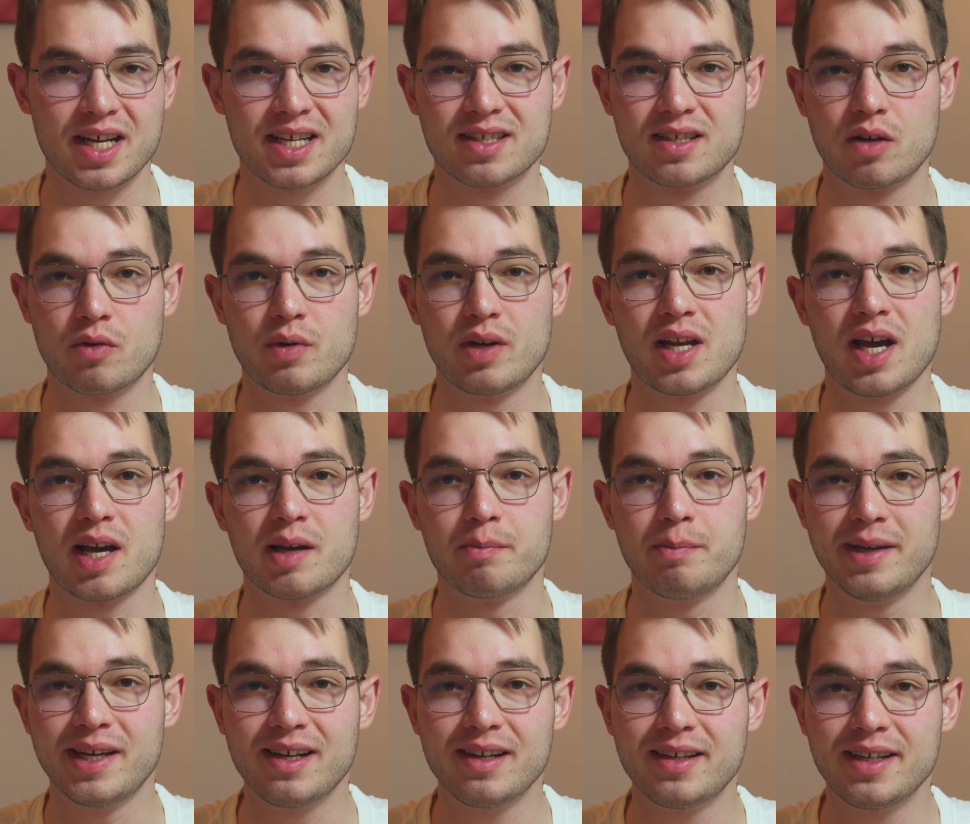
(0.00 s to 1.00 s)
is the
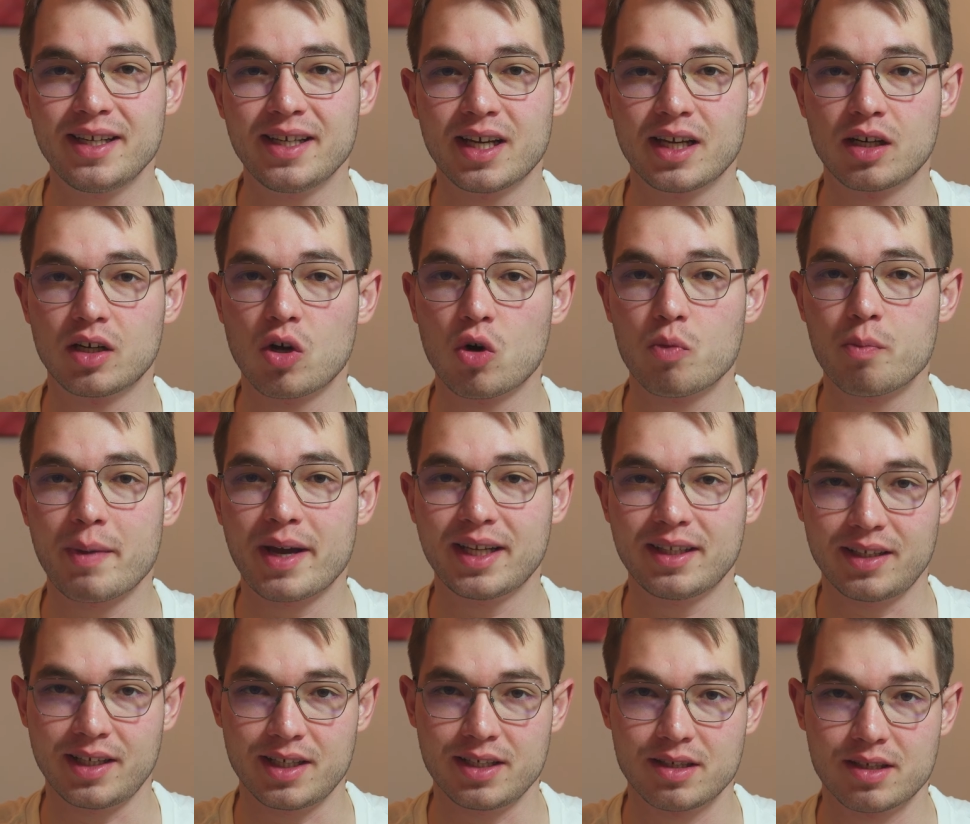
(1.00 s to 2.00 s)
reliability and low
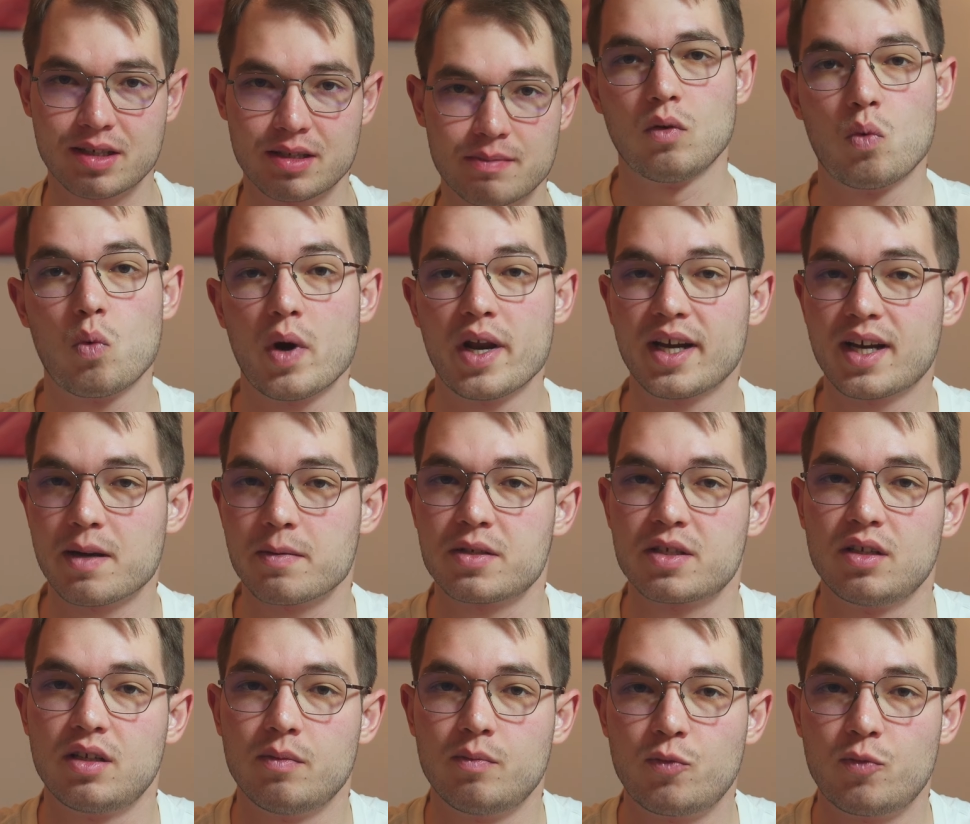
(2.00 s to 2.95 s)
maintenance. When it comes to the